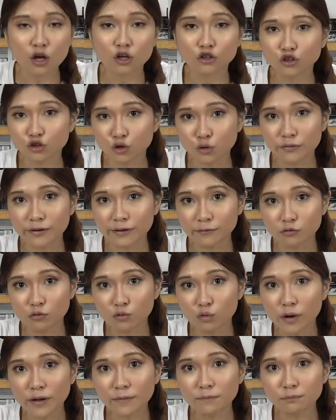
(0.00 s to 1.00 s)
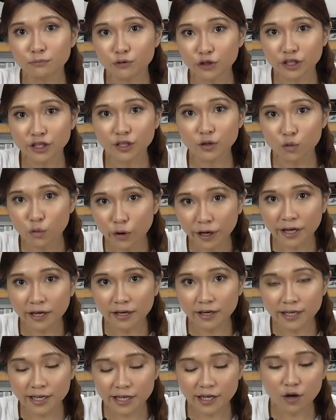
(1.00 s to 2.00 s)
so it will run pretty
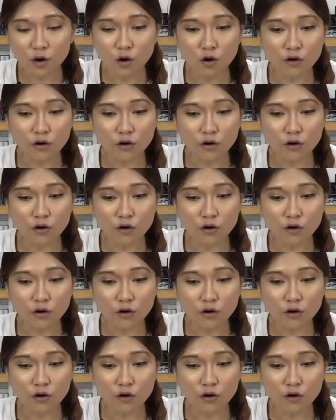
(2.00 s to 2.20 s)
quickly